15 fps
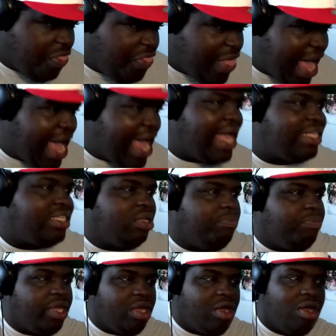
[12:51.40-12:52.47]
that's a
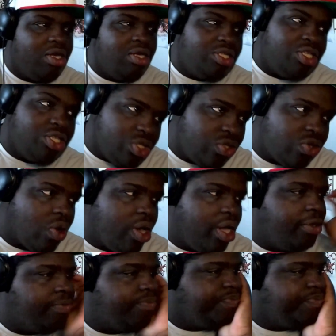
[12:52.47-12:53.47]
bit harder to sort.